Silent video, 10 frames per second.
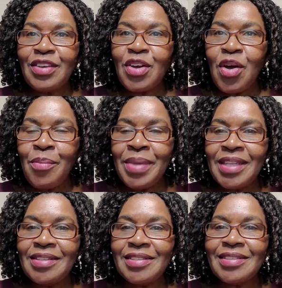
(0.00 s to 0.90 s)

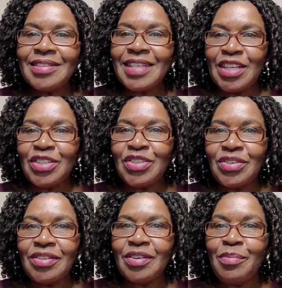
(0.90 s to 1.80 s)
comment
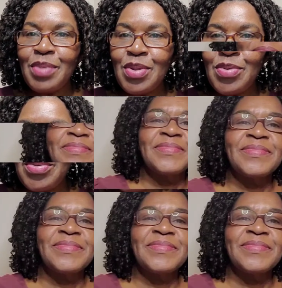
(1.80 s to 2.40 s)
section below.